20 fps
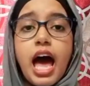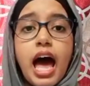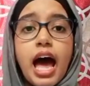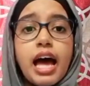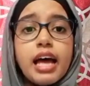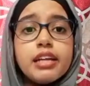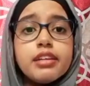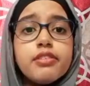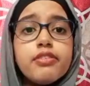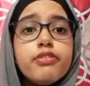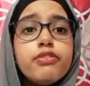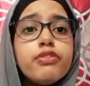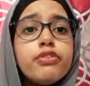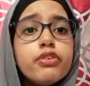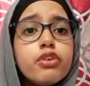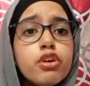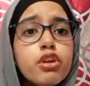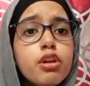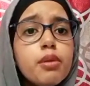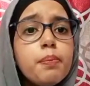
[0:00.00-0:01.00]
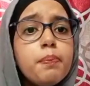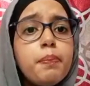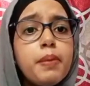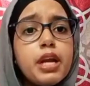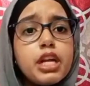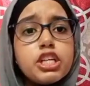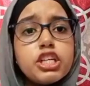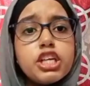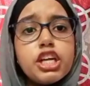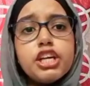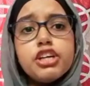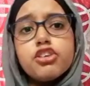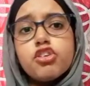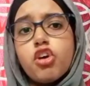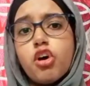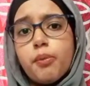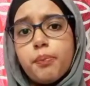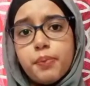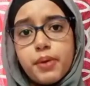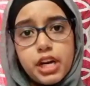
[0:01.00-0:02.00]
and full
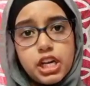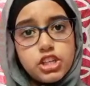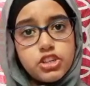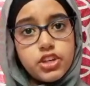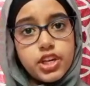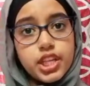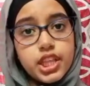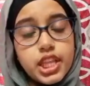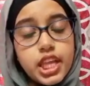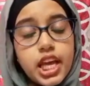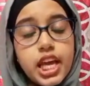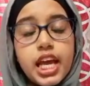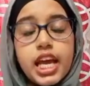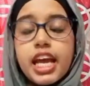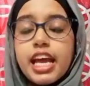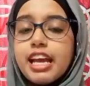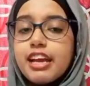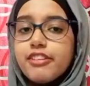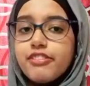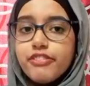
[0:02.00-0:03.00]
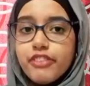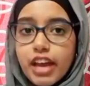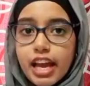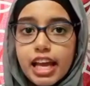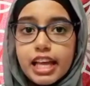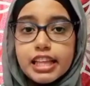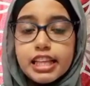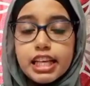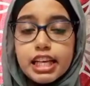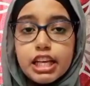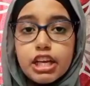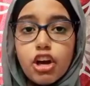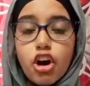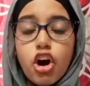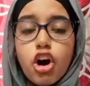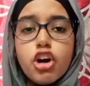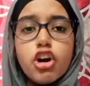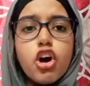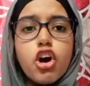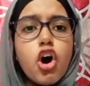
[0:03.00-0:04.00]
patient cooperation. If any
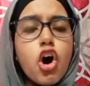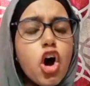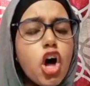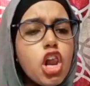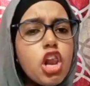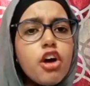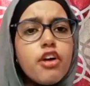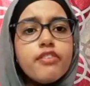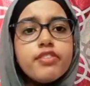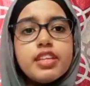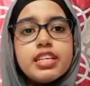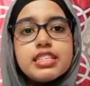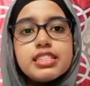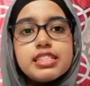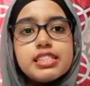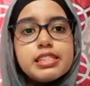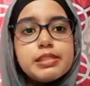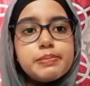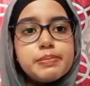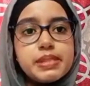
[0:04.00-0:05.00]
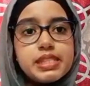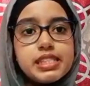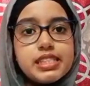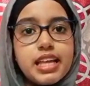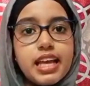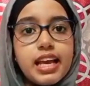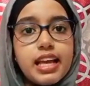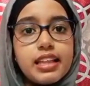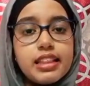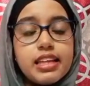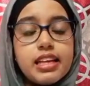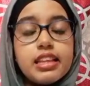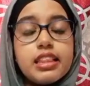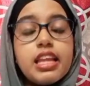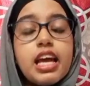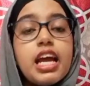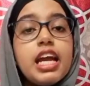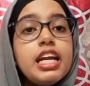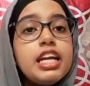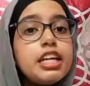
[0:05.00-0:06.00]
or all of this is missing,
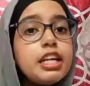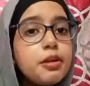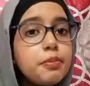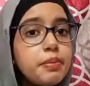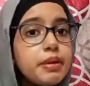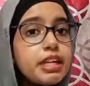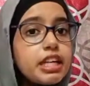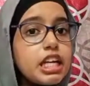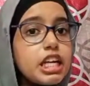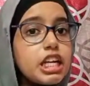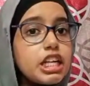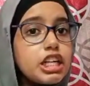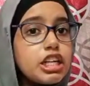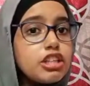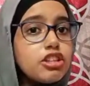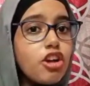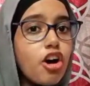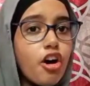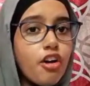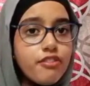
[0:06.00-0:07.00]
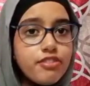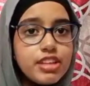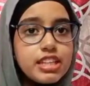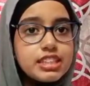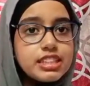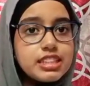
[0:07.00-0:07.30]
then the interpretation of